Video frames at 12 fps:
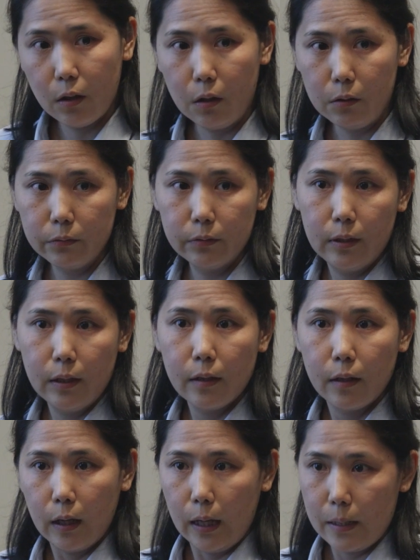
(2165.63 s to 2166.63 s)
of
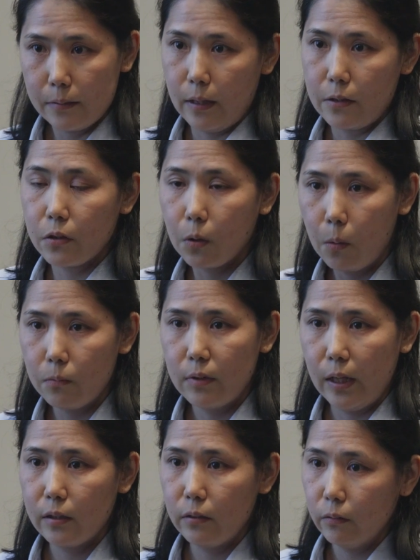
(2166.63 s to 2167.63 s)
uh, such
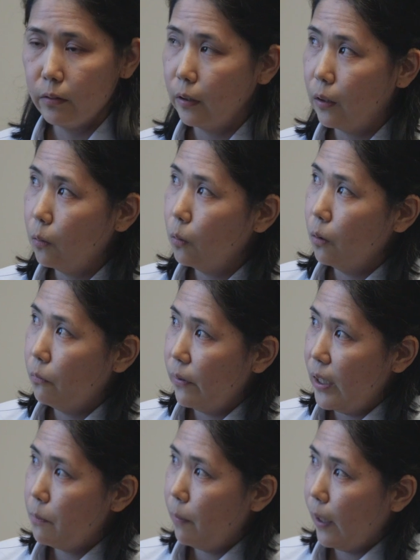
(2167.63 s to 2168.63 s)
contextual signal or
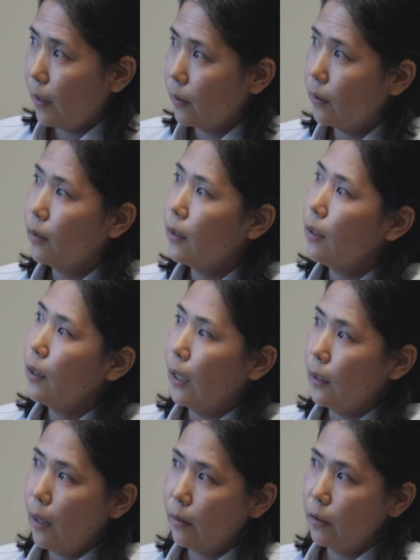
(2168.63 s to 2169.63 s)
feedback
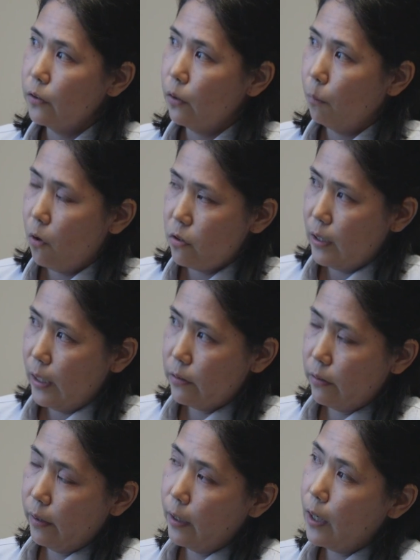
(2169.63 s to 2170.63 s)
and other
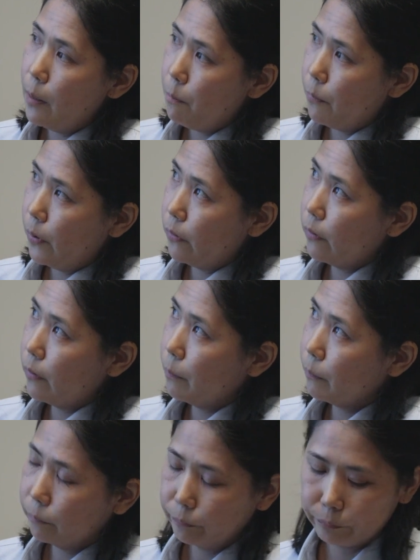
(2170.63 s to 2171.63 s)
neuromodulatory inputs.
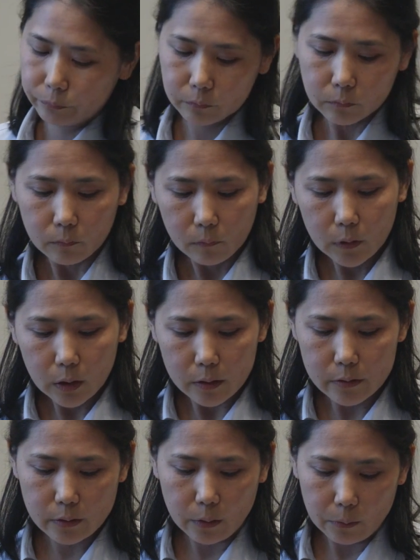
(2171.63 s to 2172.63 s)

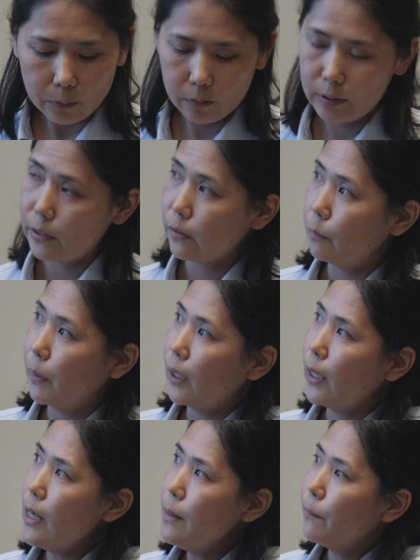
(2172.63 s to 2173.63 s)
So this could be
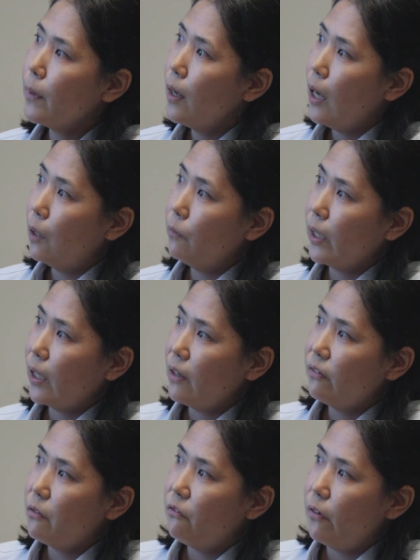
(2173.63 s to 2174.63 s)
key. And we can
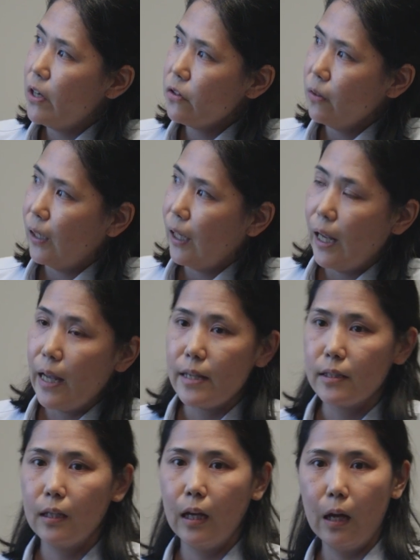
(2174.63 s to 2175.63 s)
even
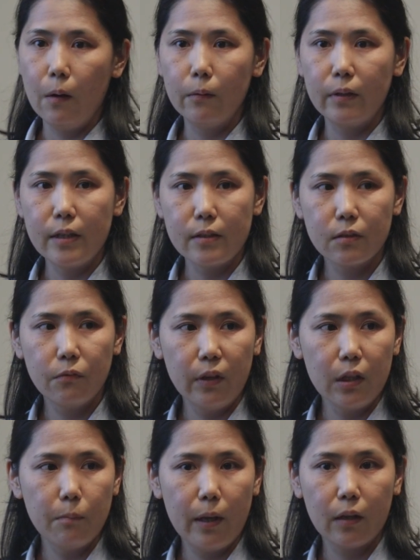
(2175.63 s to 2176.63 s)
visualize how these
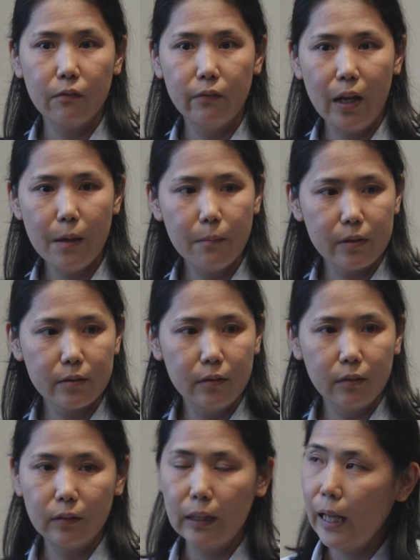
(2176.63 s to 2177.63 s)
feedback fibers
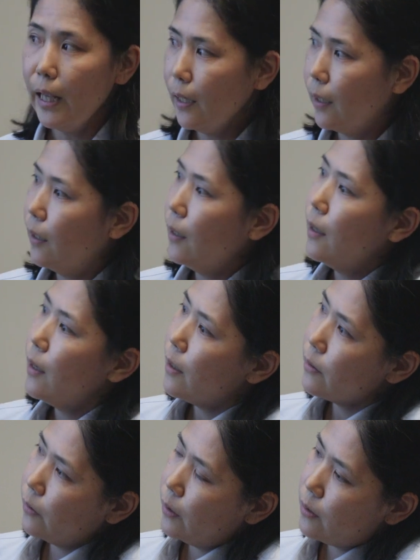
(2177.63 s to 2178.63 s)
look like.
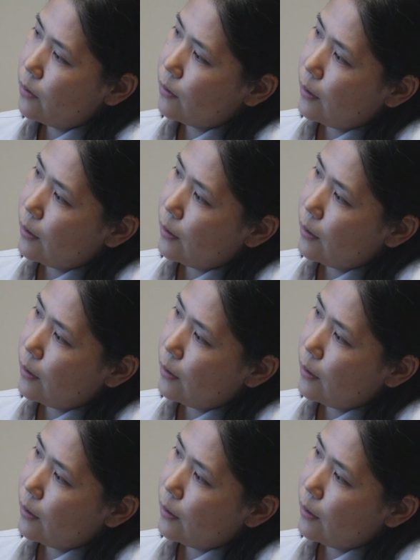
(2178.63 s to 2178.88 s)
So this